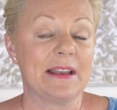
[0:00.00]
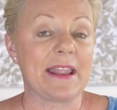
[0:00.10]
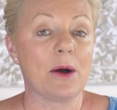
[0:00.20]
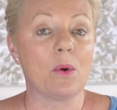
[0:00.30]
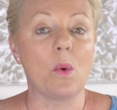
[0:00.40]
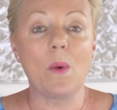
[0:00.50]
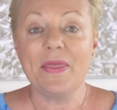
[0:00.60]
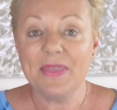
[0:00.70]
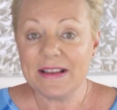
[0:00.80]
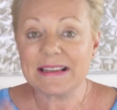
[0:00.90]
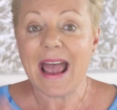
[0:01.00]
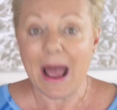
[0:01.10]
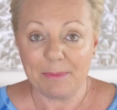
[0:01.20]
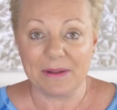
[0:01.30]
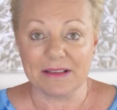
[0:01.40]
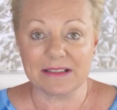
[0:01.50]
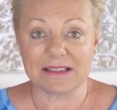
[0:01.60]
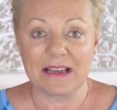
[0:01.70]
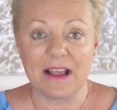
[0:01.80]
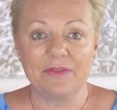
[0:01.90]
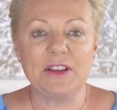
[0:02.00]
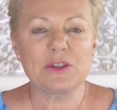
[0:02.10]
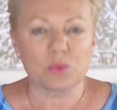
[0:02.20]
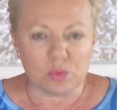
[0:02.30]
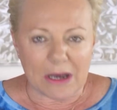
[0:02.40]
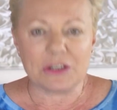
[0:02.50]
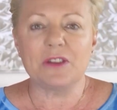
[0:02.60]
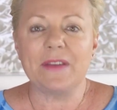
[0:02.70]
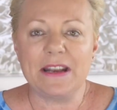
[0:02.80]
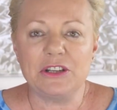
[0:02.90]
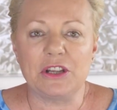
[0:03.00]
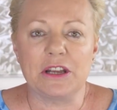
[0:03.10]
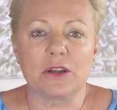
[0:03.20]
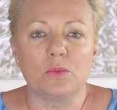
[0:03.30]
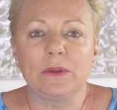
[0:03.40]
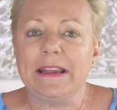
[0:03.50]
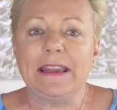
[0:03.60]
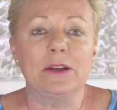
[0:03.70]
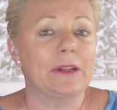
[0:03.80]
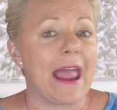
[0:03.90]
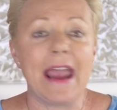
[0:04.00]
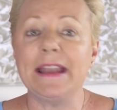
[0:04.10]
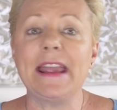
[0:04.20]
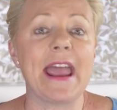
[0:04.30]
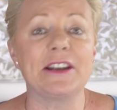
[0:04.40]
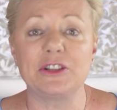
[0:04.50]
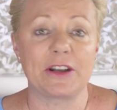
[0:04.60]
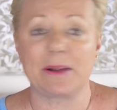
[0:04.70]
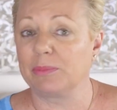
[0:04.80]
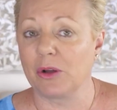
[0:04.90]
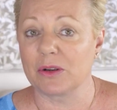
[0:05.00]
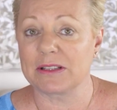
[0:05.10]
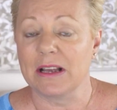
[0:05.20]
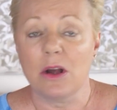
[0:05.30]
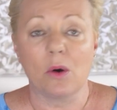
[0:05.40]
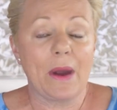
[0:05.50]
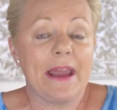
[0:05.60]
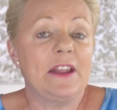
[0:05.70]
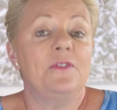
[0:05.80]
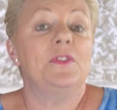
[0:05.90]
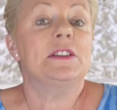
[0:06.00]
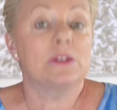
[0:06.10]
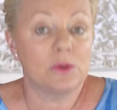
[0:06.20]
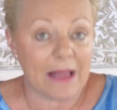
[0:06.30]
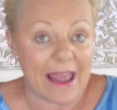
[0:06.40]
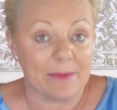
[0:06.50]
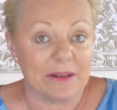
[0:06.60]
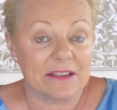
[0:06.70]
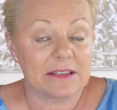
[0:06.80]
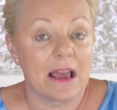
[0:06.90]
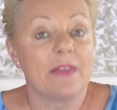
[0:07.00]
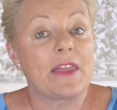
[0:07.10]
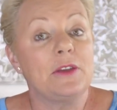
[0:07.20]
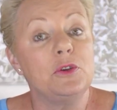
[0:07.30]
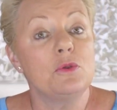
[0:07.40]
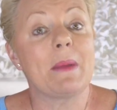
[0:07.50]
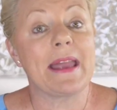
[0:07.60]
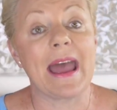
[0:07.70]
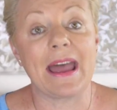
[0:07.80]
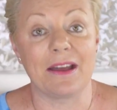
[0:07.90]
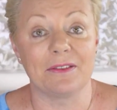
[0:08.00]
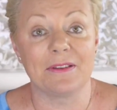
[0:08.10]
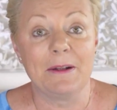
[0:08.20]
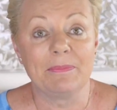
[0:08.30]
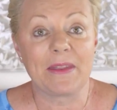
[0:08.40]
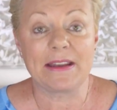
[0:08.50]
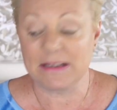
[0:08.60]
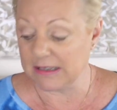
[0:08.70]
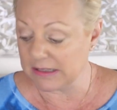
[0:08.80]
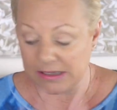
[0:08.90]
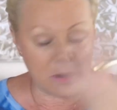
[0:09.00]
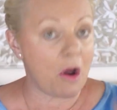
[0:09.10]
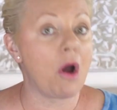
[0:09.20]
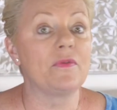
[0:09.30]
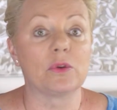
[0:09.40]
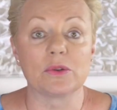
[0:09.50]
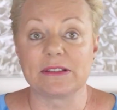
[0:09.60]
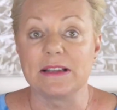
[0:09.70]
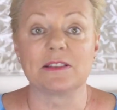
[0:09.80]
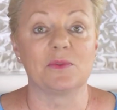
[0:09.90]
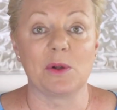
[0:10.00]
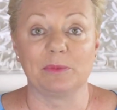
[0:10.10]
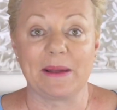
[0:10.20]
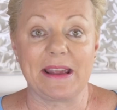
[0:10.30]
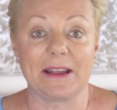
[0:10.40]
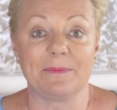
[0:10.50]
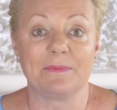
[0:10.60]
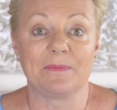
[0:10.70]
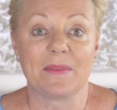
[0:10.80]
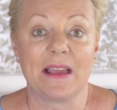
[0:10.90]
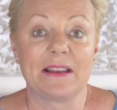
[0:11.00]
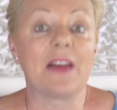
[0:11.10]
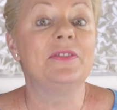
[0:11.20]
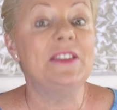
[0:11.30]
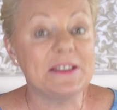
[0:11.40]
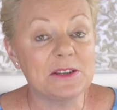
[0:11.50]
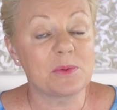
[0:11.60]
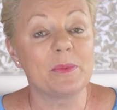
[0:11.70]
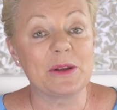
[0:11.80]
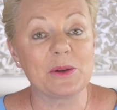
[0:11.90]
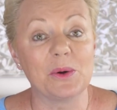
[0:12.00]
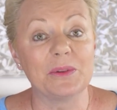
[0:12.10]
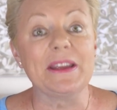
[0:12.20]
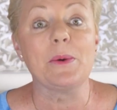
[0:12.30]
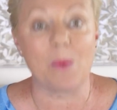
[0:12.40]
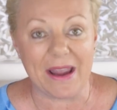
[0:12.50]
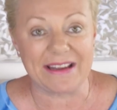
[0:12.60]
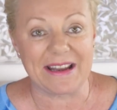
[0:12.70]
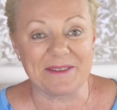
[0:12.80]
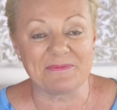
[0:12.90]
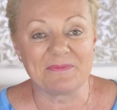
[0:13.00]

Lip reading: Now, when this happens, this rush of energy can really heal any energetic blocks or any physical ailments that you may have that exists in our overall sense of well-being. Now, this is what we call the awakening.